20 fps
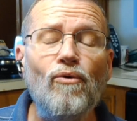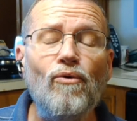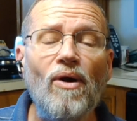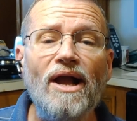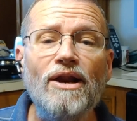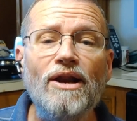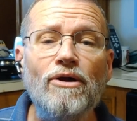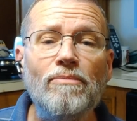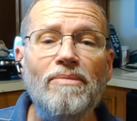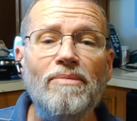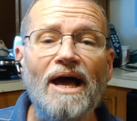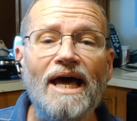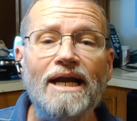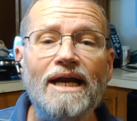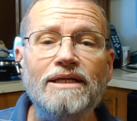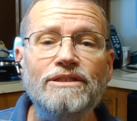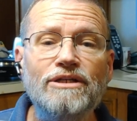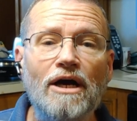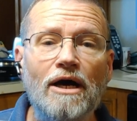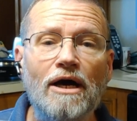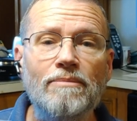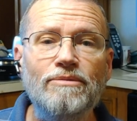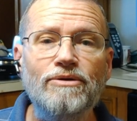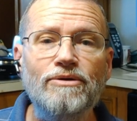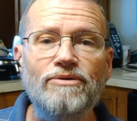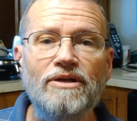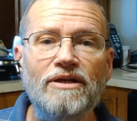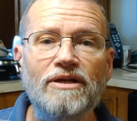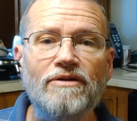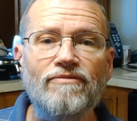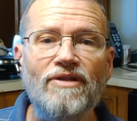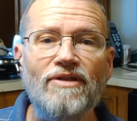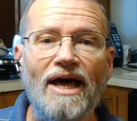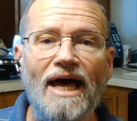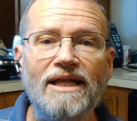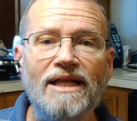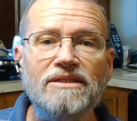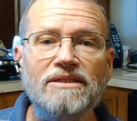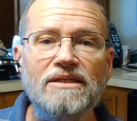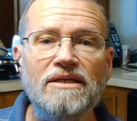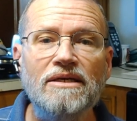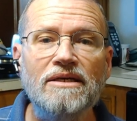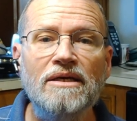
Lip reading: great or bad a job you did of that.